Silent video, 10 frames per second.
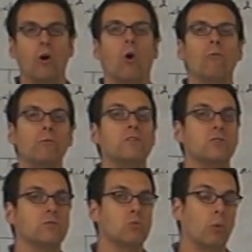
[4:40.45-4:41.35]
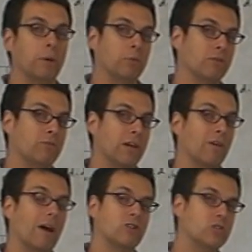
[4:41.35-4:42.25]
hopefully students will be able to
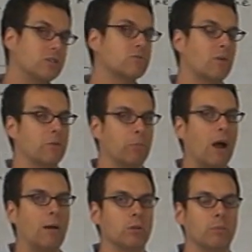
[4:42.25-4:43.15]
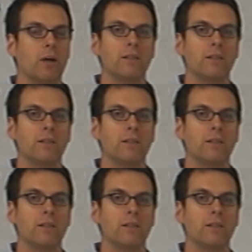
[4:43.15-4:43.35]
figure out just from the problem